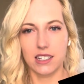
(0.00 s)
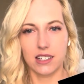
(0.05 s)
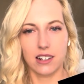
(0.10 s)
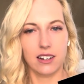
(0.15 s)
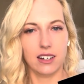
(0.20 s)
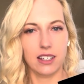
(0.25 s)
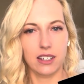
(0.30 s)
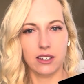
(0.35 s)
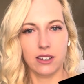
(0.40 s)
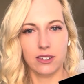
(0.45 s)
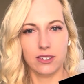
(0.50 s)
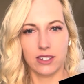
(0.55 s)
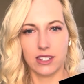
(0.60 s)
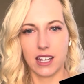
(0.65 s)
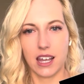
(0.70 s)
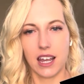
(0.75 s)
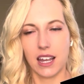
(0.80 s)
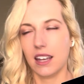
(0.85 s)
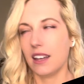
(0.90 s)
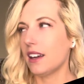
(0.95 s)
Tarnilla
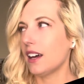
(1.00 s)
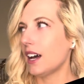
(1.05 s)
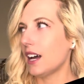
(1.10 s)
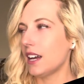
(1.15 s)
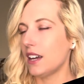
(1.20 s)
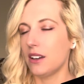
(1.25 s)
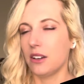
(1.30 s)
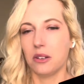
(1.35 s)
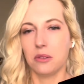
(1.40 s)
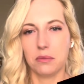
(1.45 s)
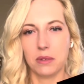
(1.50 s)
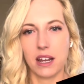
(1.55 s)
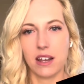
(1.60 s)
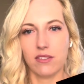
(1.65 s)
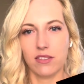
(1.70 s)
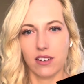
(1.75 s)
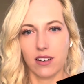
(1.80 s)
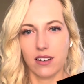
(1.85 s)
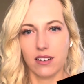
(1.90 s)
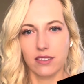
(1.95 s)
was like, I hope
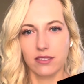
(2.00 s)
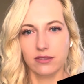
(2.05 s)
never.